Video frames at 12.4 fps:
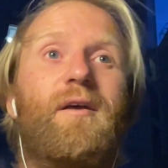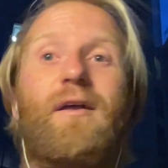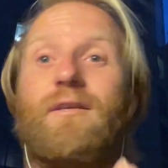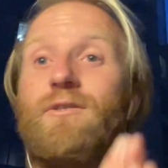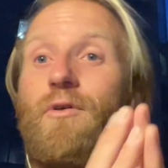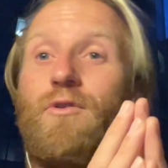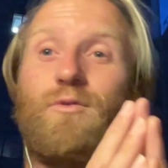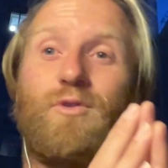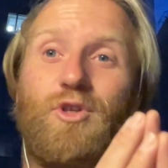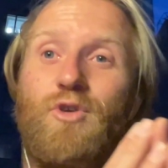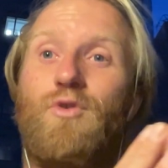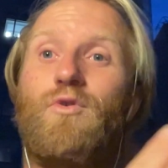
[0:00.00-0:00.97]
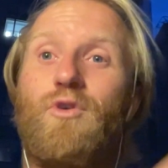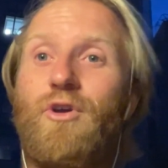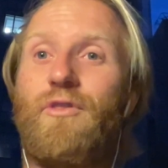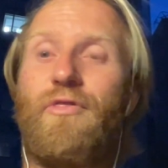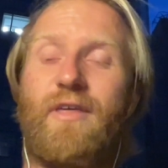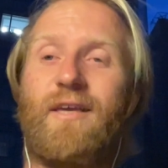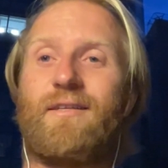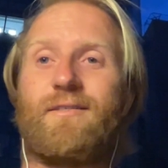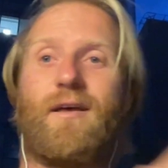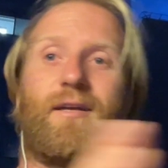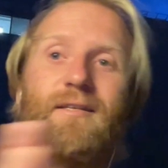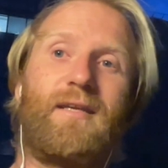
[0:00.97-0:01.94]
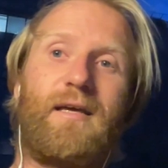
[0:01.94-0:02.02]
And so those were 2 good things that
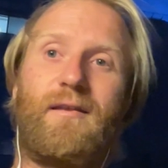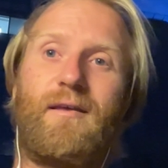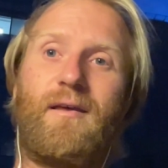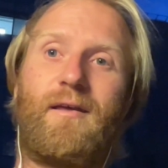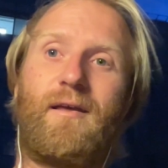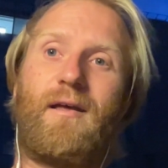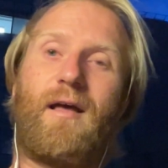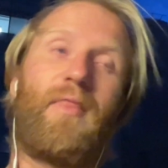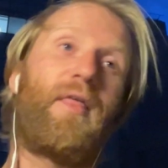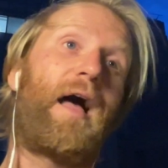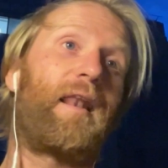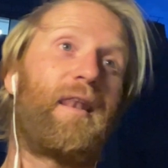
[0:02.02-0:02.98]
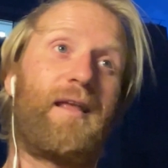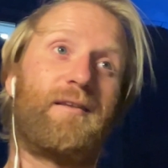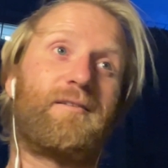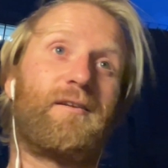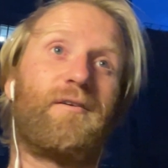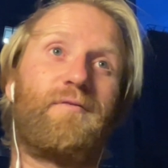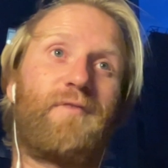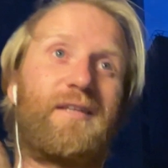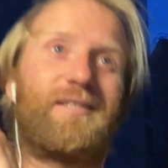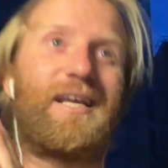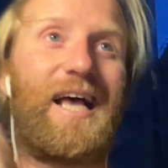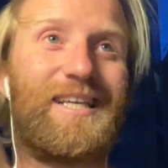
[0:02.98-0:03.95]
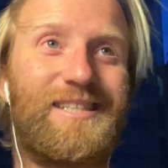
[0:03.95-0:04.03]
I did, and that led to
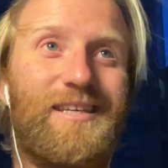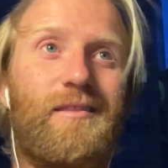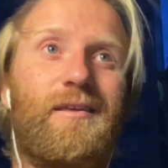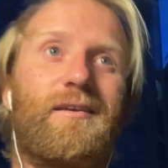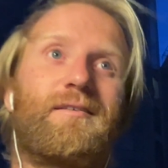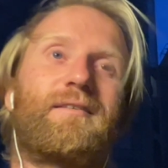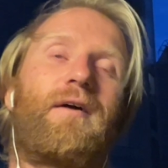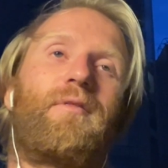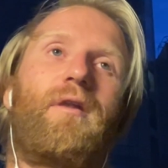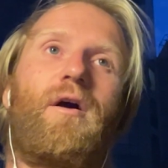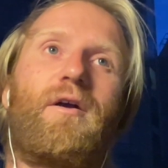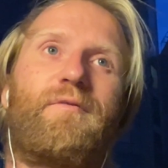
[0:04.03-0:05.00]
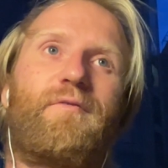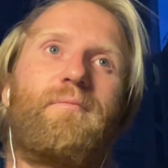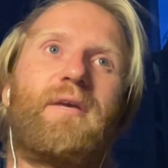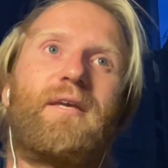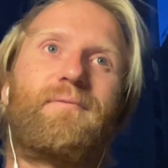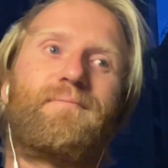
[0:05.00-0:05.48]
fantastic things down the line for me.